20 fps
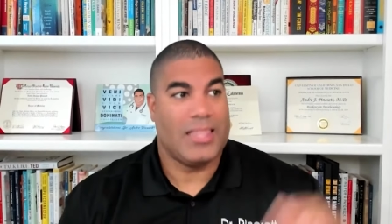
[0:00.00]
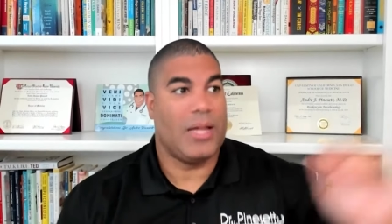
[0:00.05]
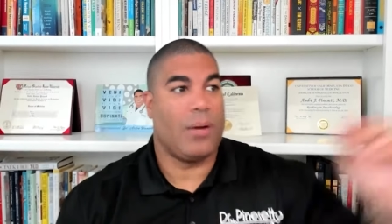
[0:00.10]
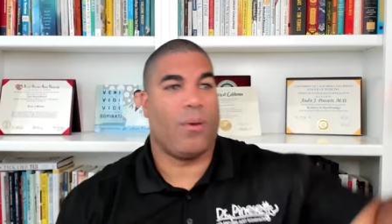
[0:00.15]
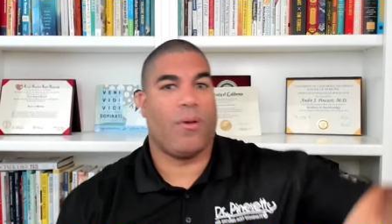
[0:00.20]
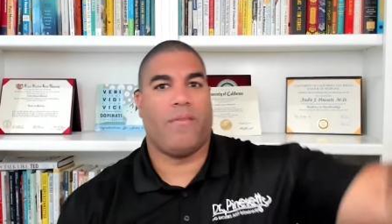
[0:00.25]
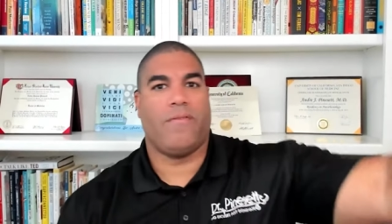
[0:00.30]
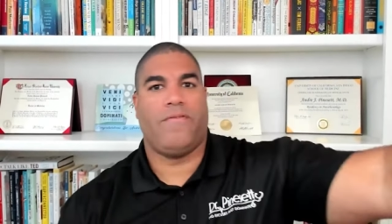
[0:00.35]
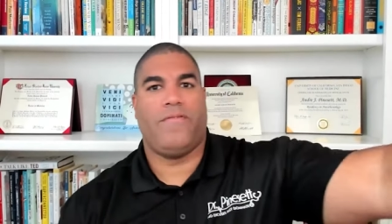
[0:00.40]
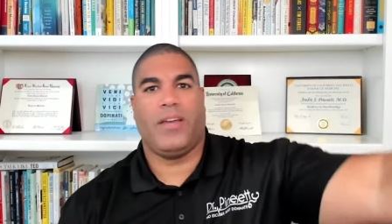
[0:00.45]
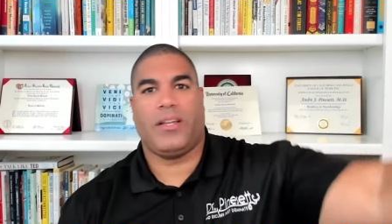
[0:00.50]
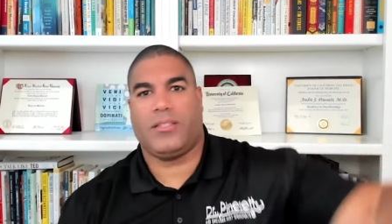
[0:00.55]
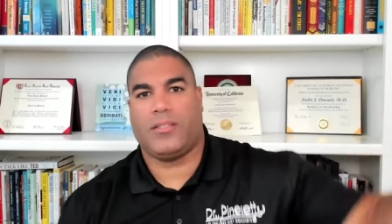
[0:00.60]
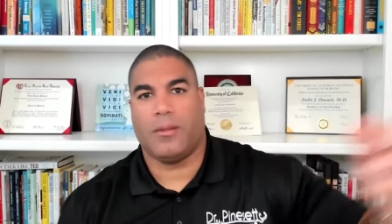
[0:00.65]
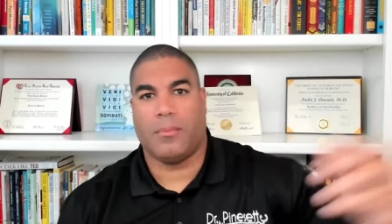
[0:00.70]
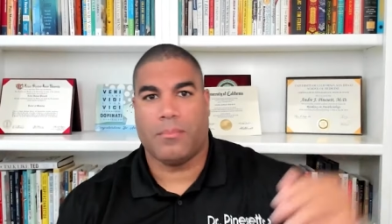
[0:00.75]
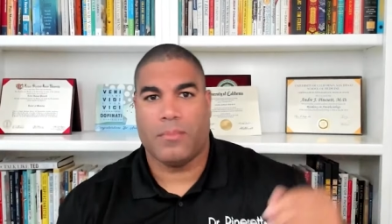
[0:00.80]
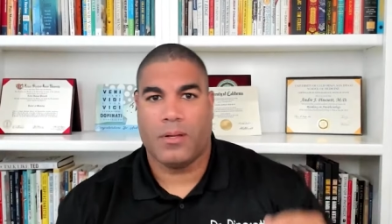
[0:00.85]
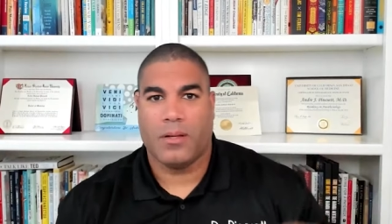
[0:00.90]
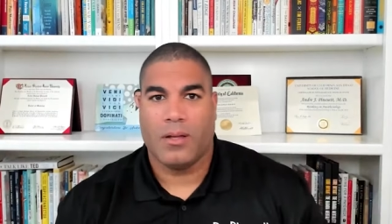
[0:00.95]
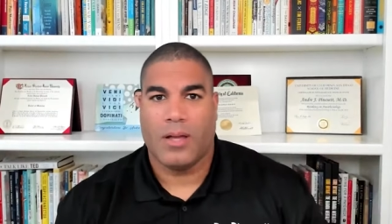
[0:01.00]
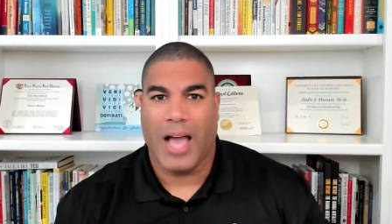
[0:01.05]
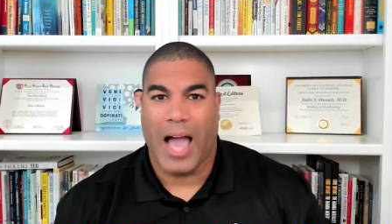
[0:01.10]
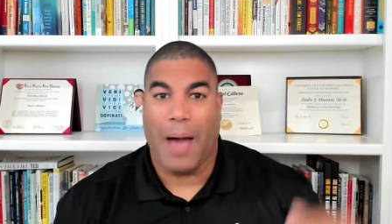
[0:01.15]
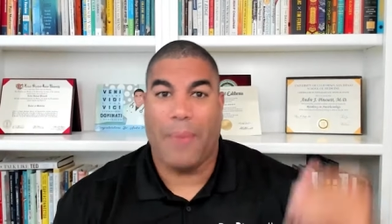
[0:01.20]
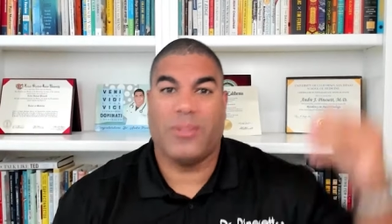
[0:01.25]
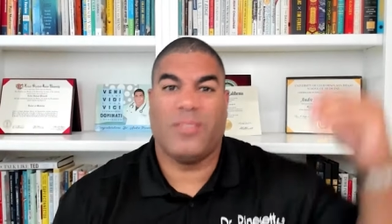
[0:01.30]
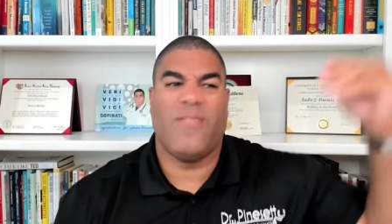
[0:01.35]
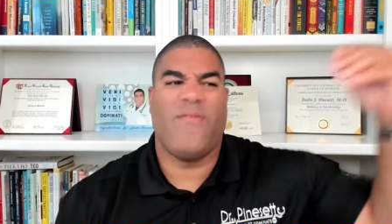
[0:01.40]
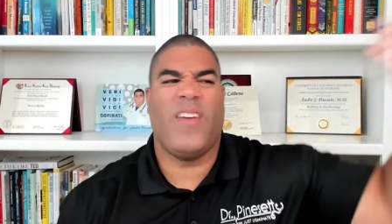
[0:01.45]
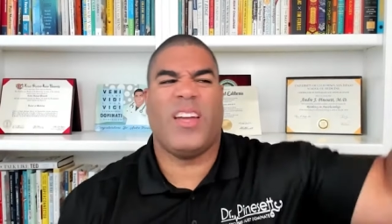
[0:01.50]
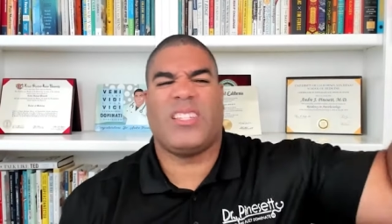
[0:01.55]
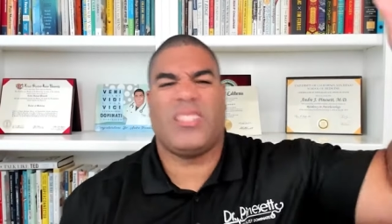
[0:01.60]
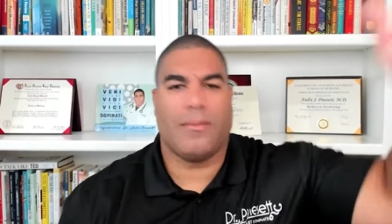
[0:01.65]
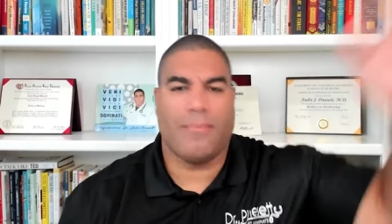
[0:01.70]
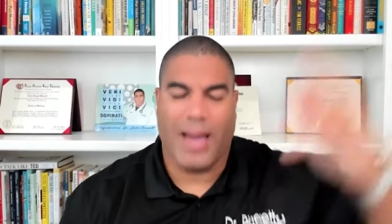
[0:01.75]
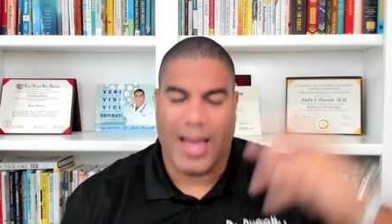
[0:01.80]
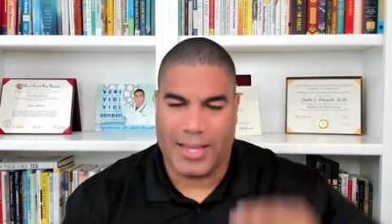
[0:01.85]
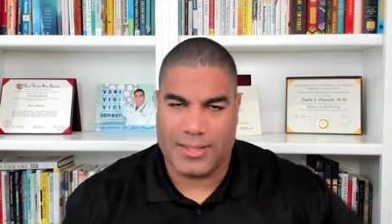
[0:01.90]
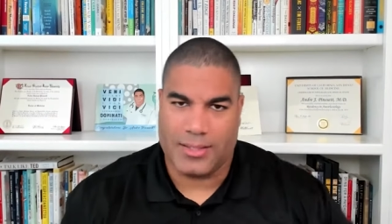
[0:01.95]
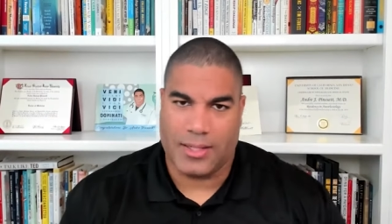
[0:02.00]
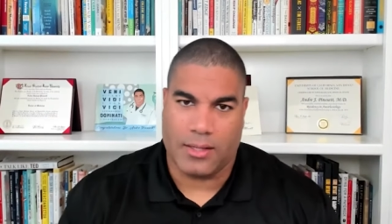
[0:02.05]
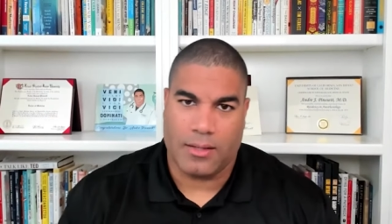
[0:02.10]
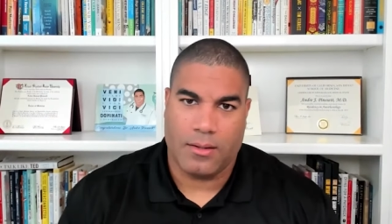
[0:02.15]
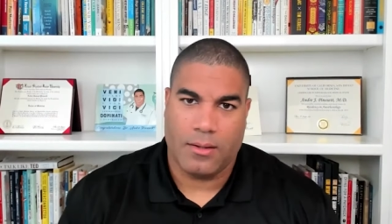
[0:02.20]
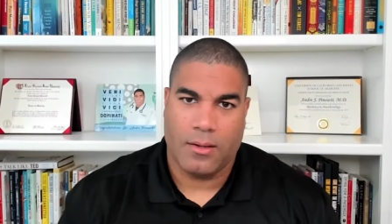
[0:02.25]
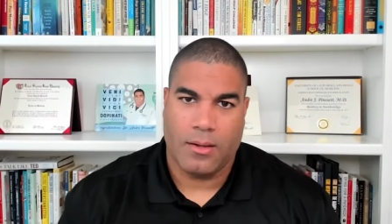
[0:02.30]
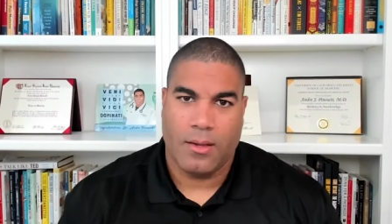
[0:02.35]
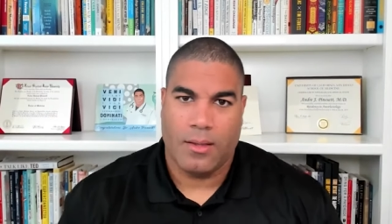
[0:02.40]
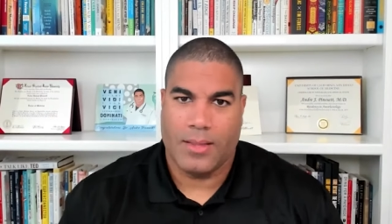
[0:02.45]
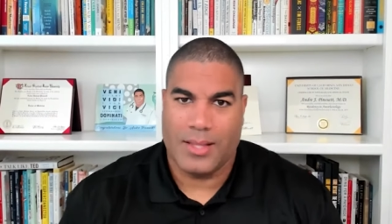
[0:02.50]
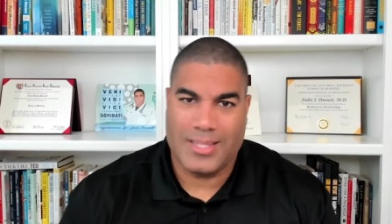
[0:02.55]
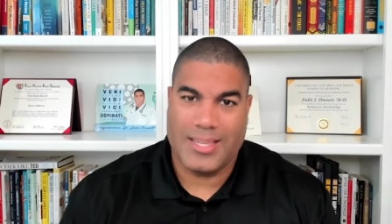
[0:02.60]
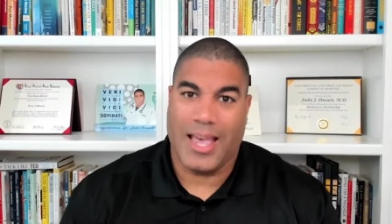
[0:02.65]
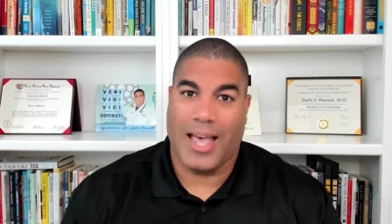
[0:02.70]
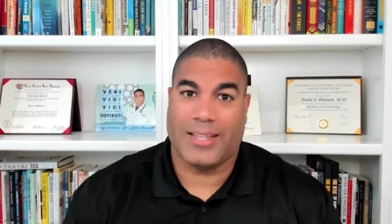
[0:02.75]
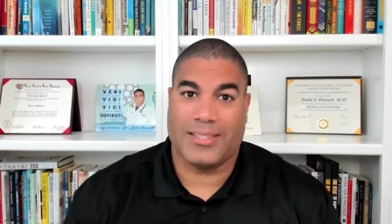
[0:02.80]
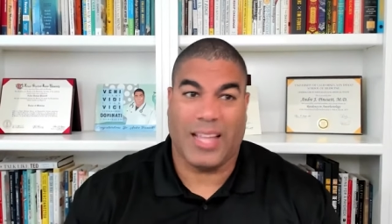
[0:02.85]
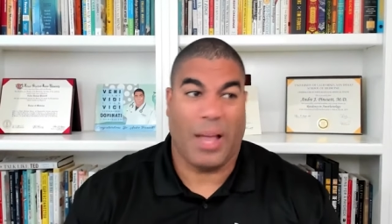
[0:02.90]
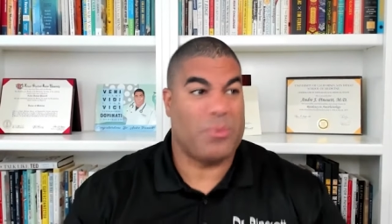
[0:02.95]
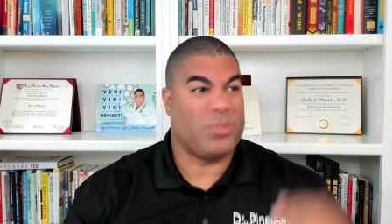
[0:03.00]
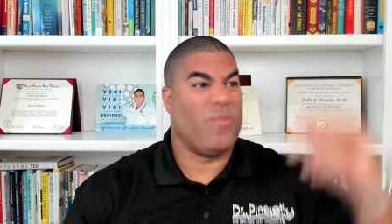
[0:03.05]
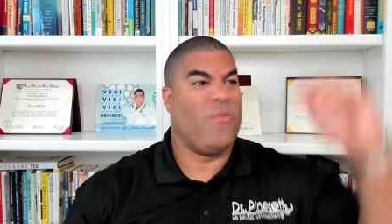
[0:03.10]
They were a victim. I was victimizing the test.